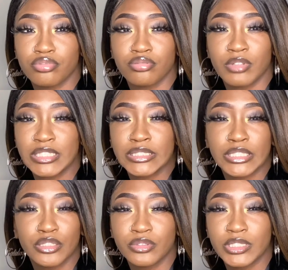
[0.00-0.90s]

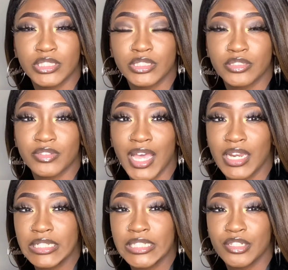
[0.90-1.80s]
exclusive kind
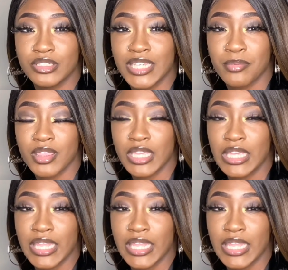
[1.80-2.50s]
of deal type of thing.